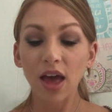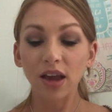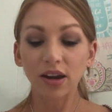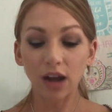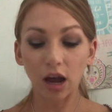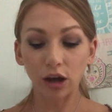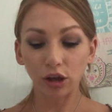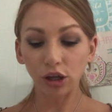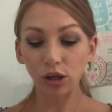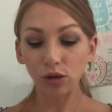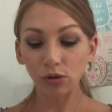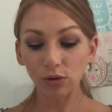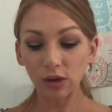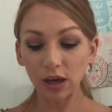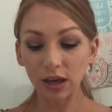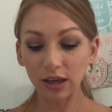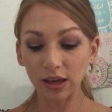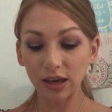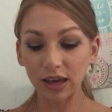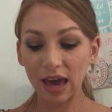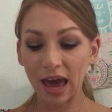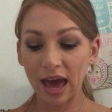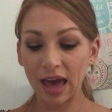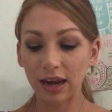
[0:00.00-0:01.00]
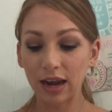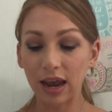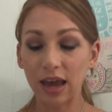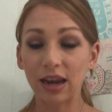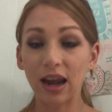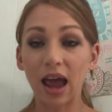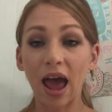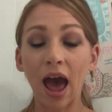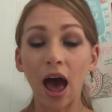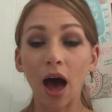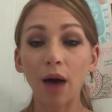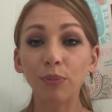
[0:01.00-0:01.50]
Now you can get
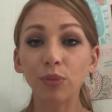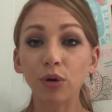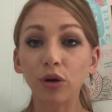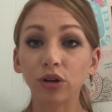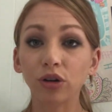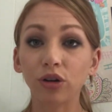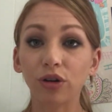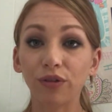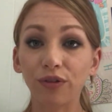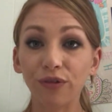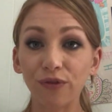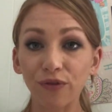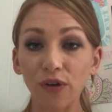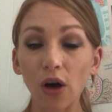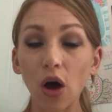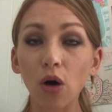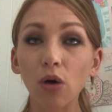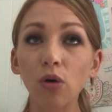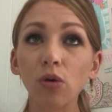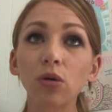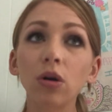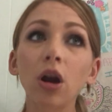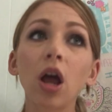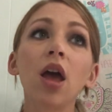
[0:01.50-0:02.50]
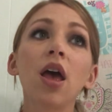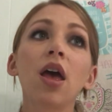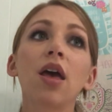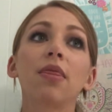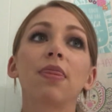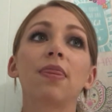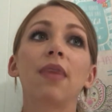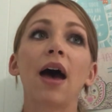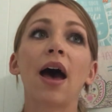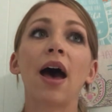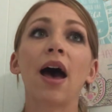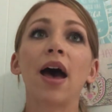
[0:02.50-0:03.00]
an app on your phone
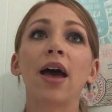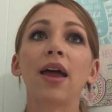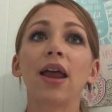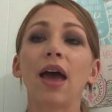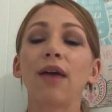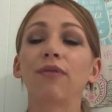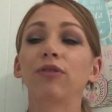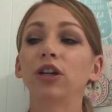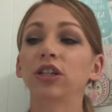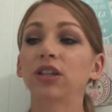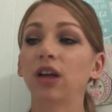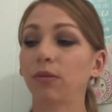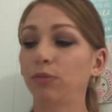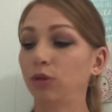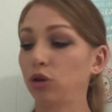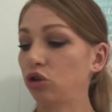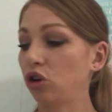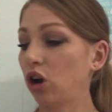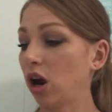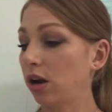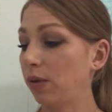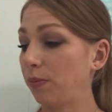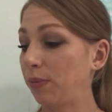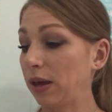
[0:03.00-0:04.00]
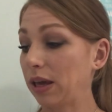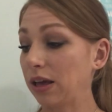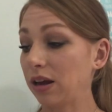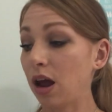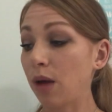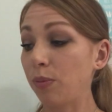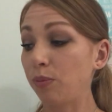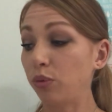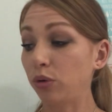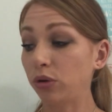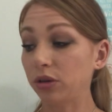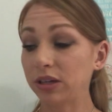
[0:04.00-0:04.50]
that every time you try to pick it
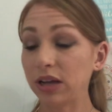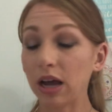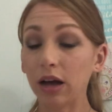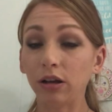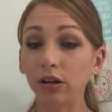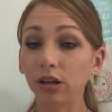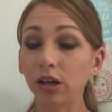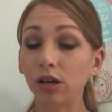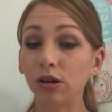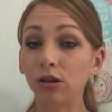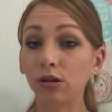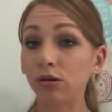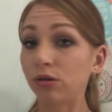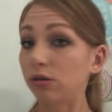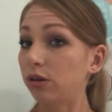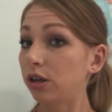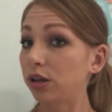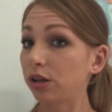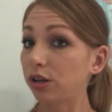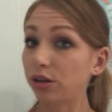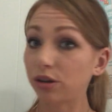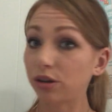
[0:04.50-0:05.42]
up will tell you,